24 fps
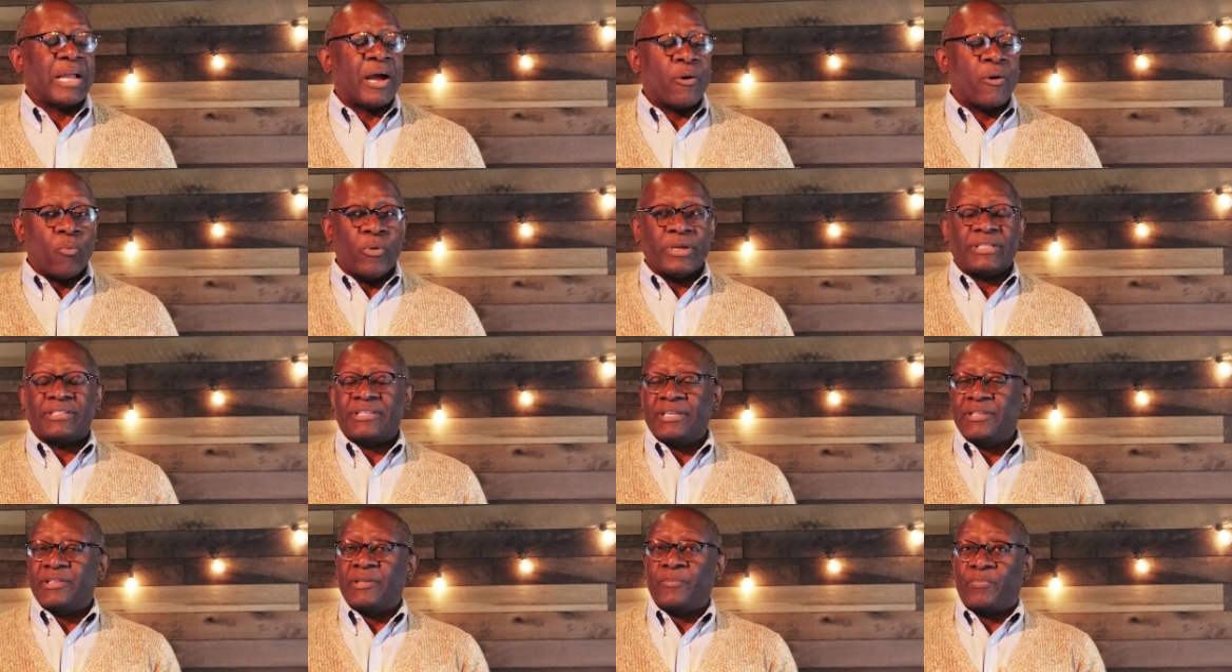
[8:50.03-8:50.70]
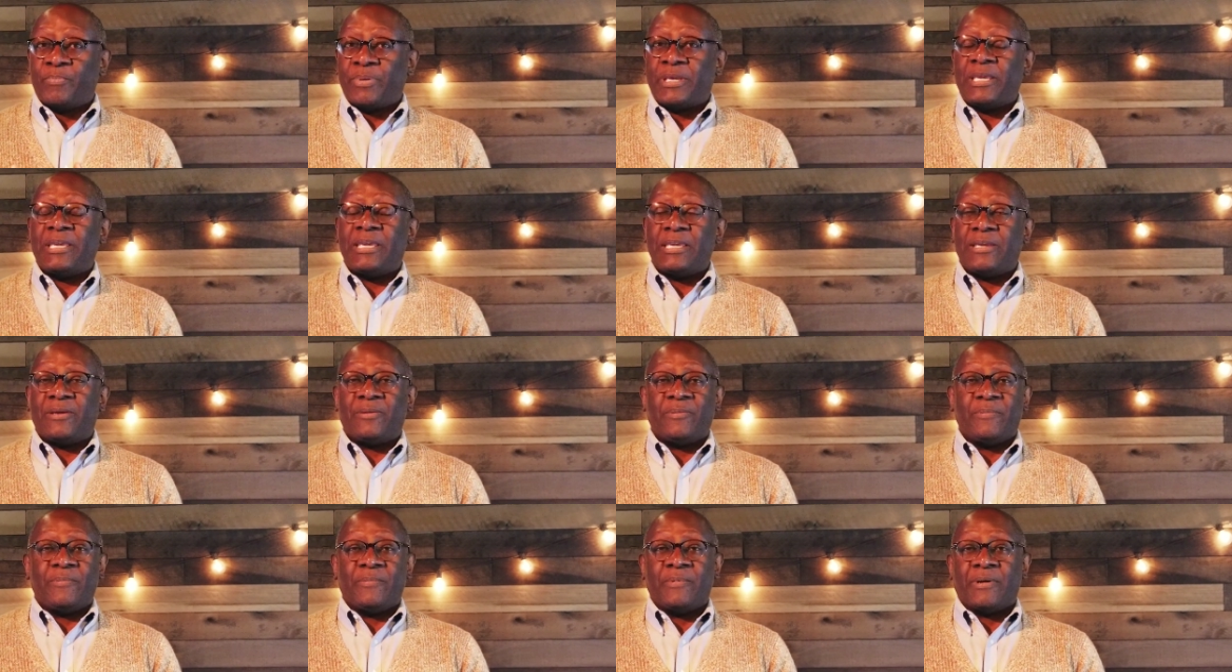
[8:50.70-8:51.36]
I went to the
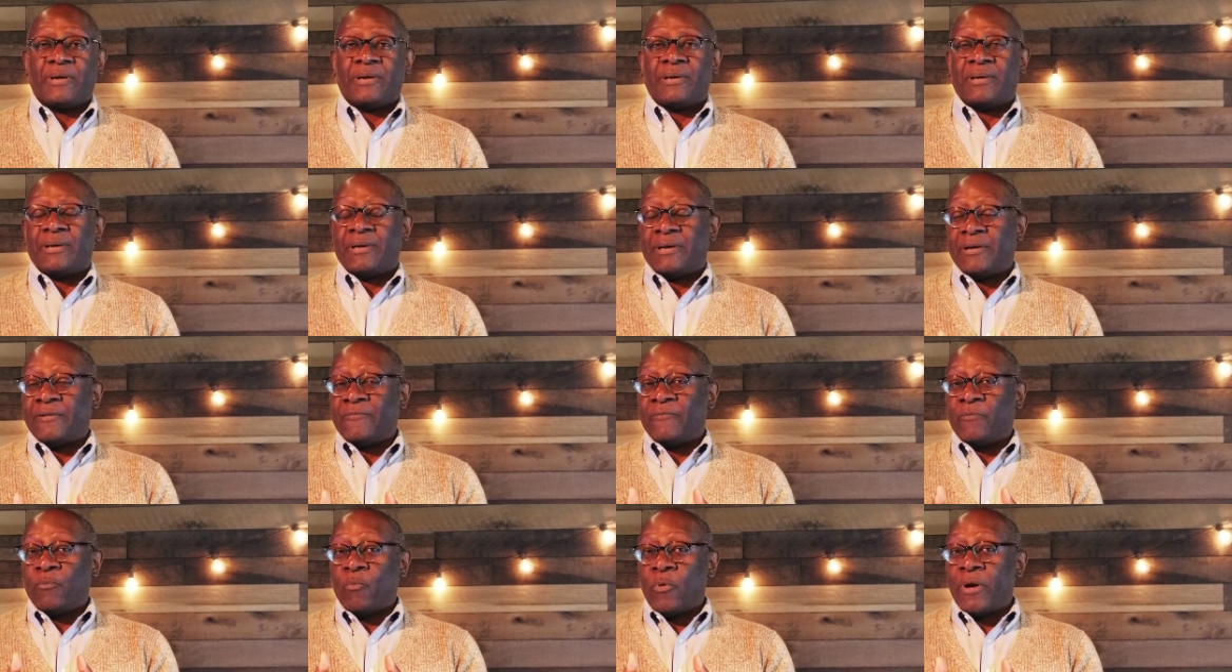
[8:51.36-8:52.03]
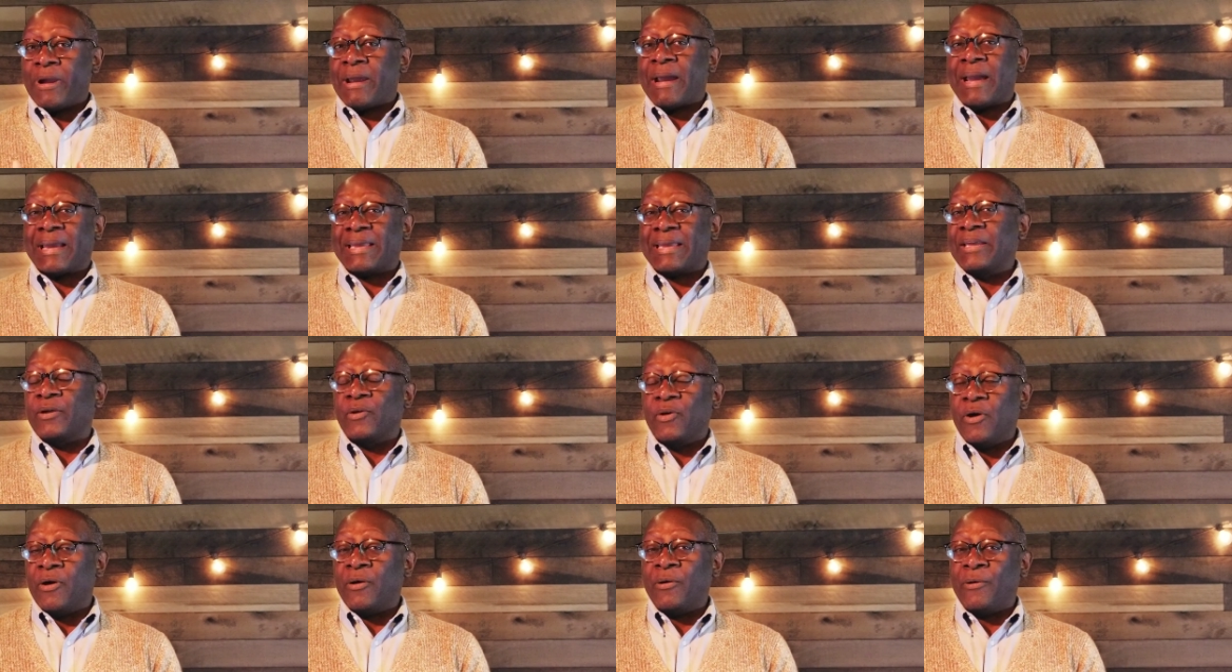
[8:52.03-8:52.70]
peak uh, of where I
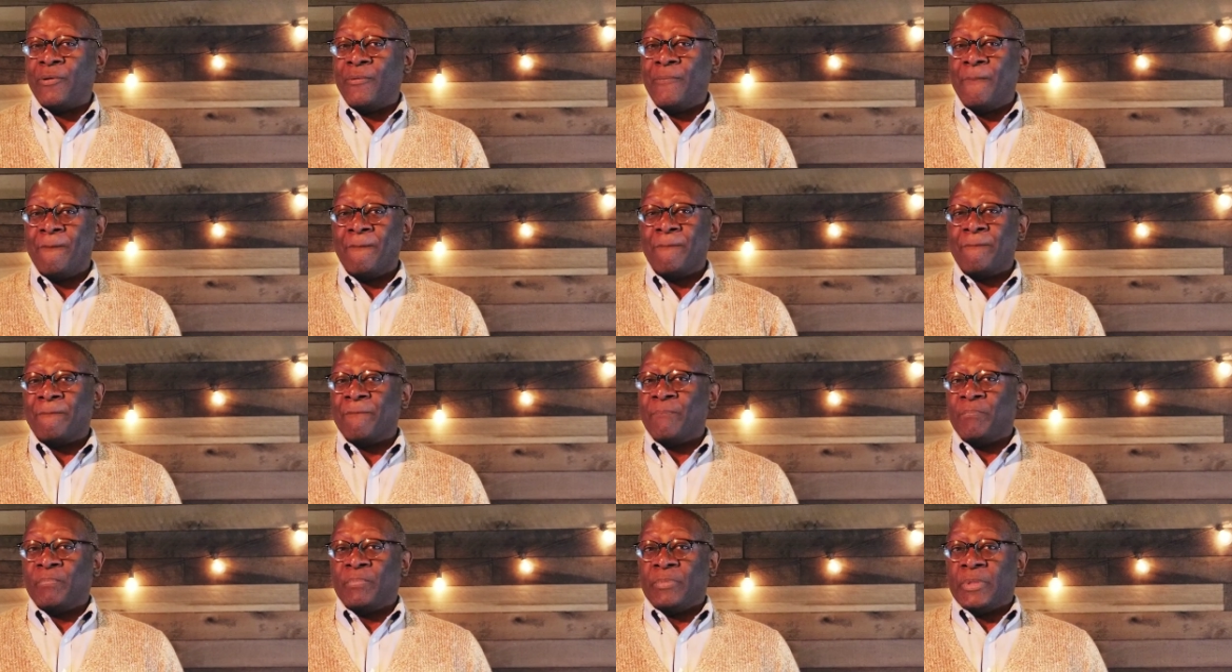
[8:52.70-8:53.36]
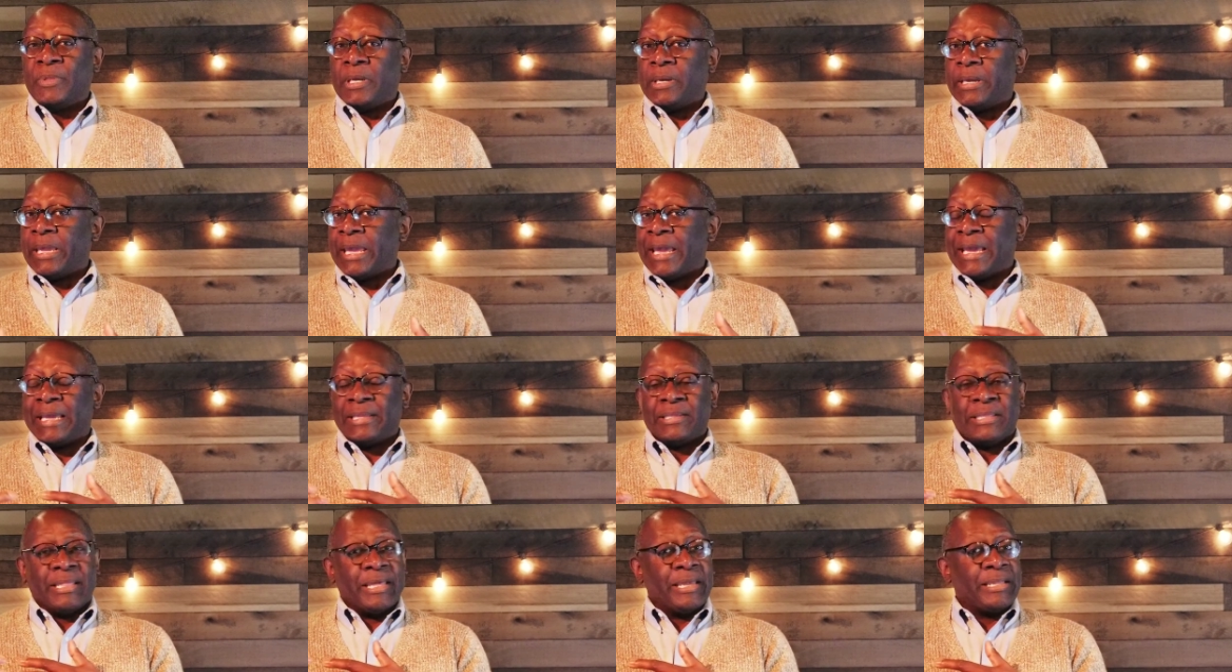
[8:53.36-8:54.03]
could go,
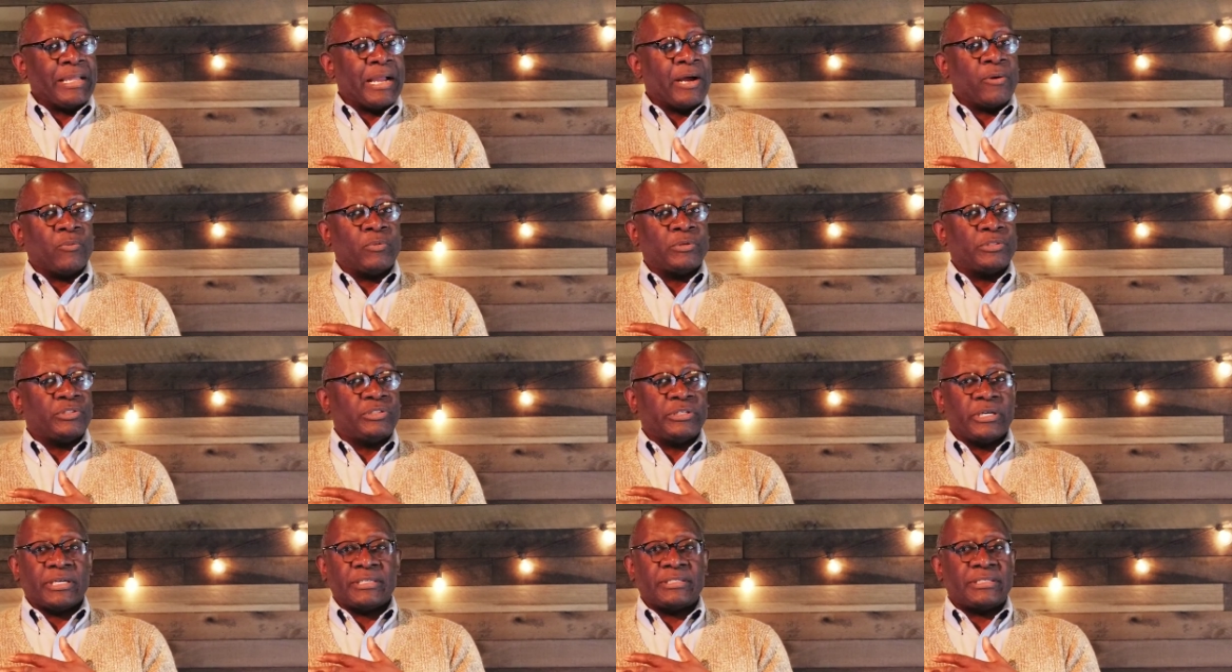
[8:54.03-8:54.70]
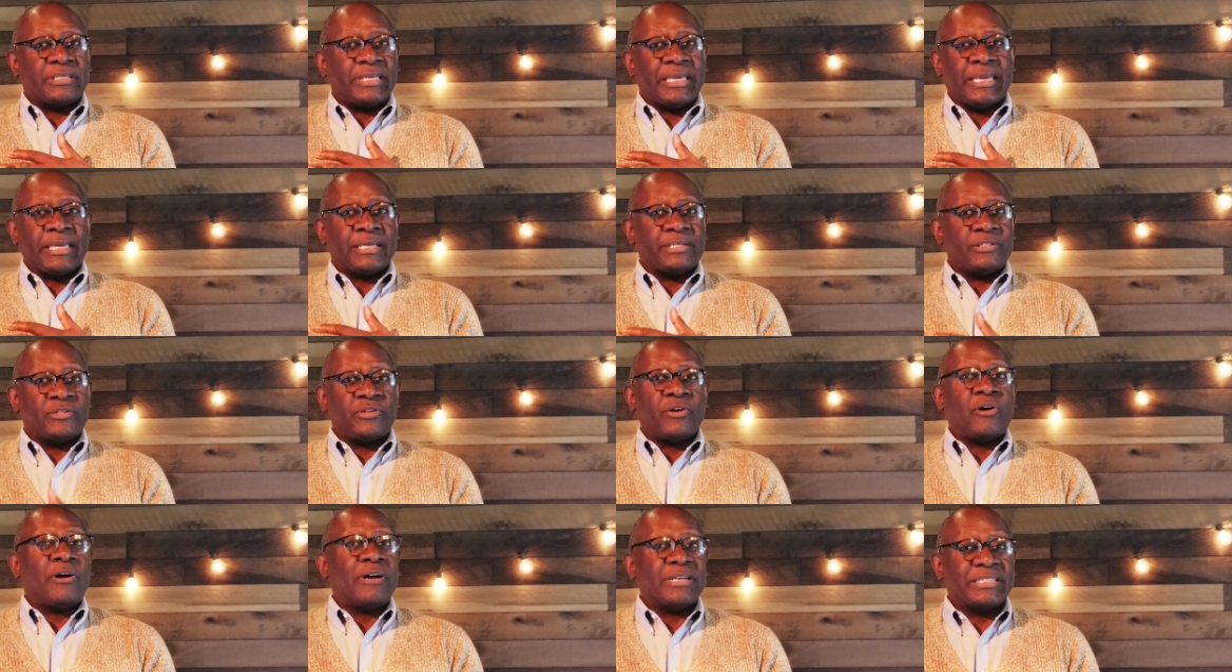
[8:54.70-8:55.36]
and then I was just
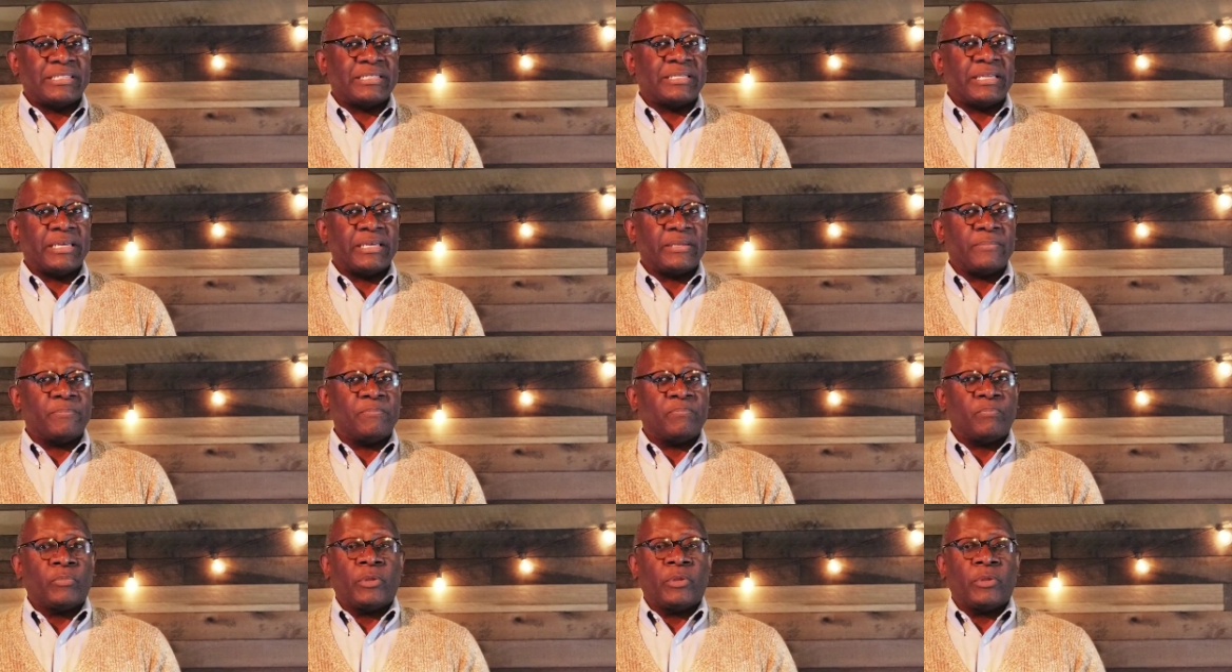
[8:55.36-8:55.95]
exhausted.